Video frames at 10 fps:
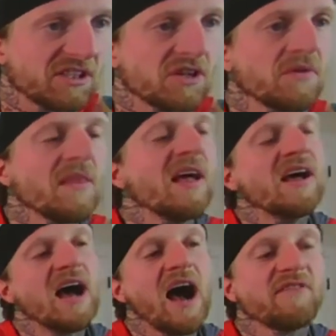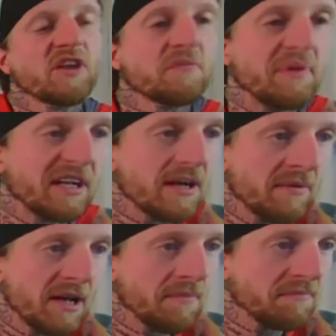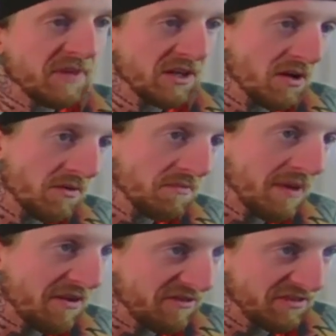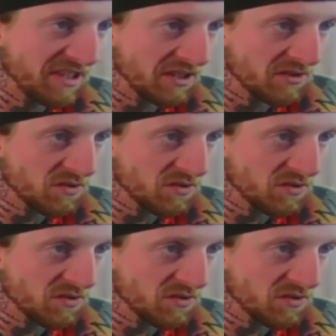So I have another pick coming up, about 15,